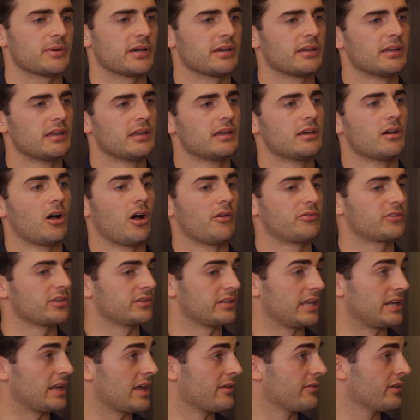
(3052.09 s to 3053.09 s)
But
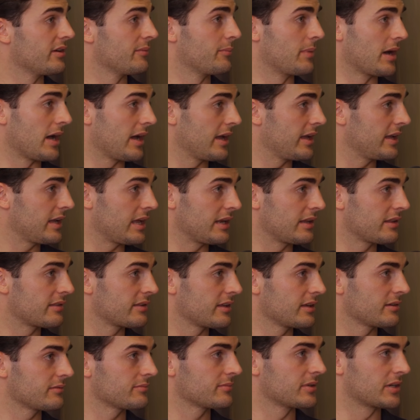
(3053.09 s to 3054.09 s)
often they never buy
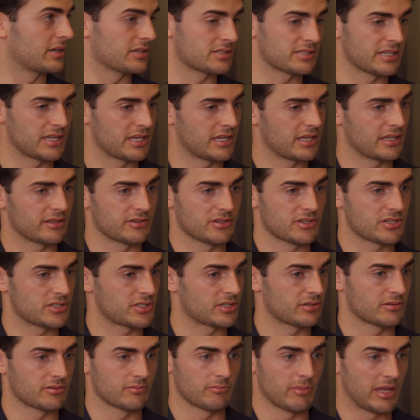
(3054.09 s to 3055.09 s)
anything because they're
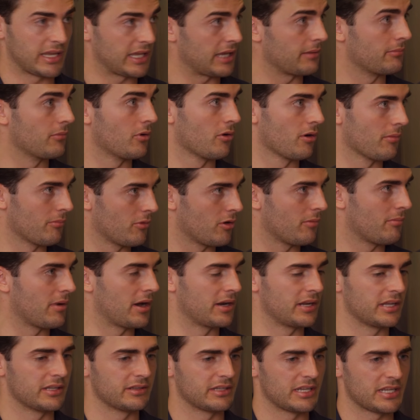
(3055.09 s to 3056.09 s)
just making more and more
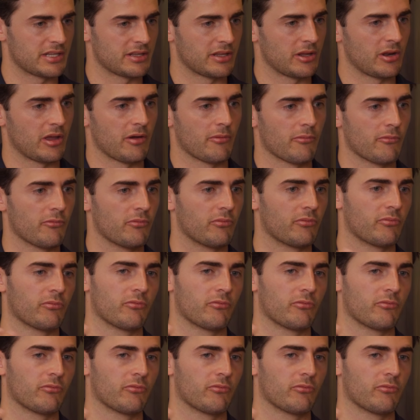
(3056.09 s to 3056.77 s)
money and they're not